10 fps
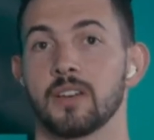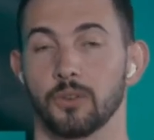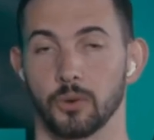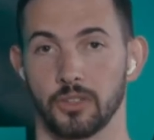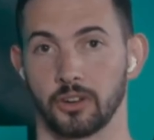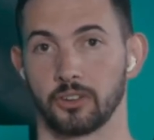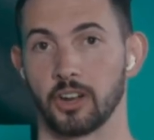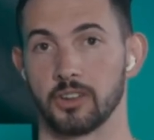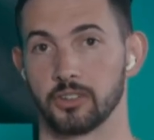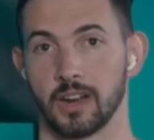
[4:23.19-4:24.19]
for their
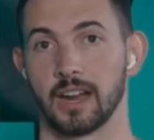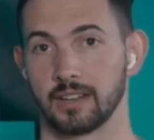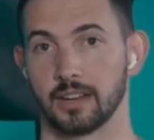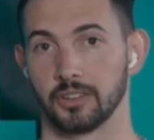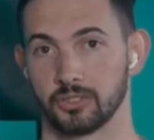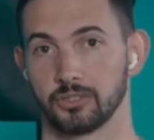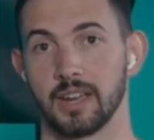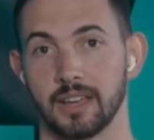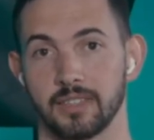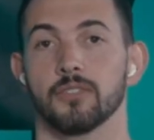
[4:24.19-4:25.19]
contractile
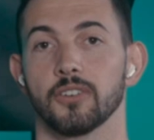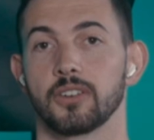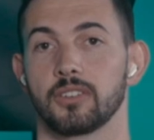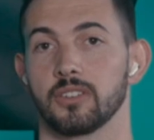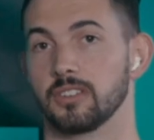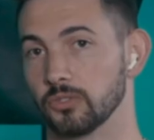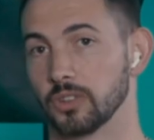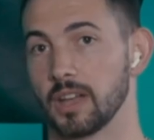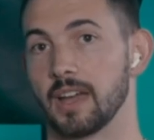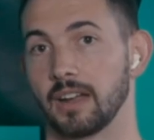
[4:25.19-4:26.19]
strength versus
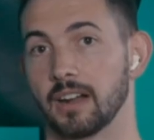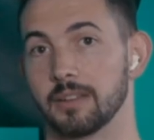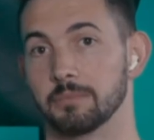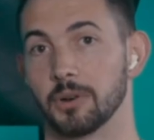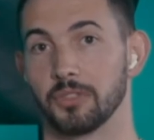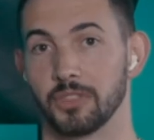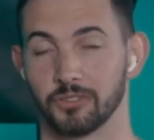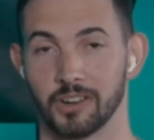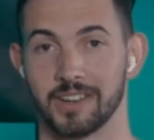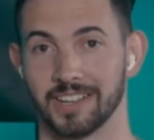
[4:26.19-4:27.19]
relying on both the
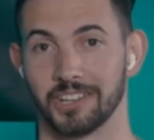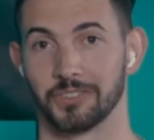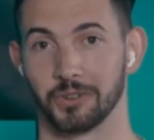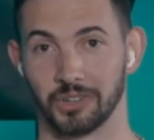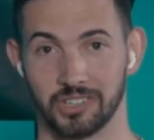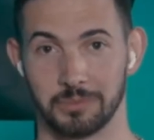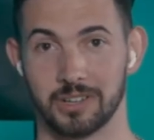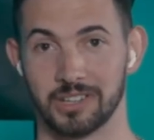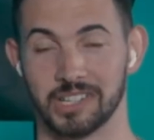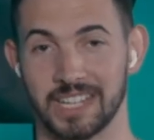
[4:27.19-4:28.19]
front delts for
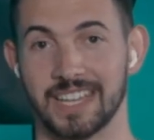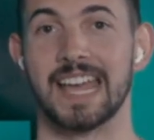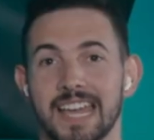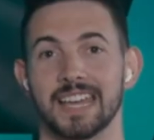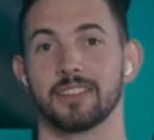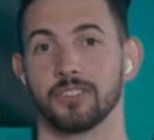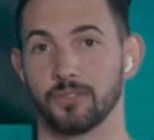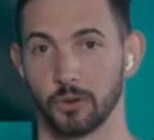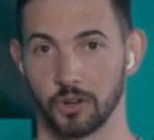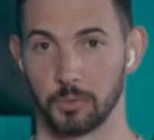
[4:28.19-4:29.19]
stability and
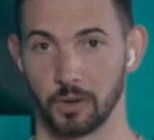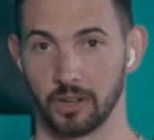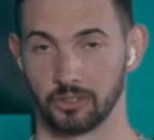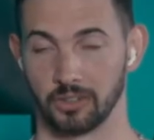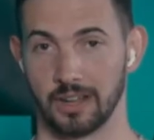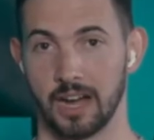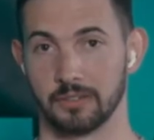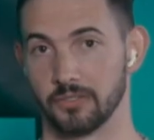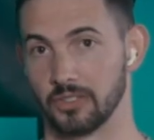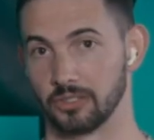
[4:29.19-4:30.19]
force production
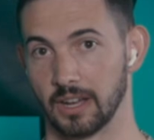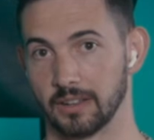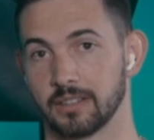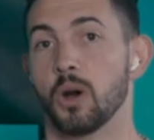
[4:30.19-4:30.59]
off of the chest.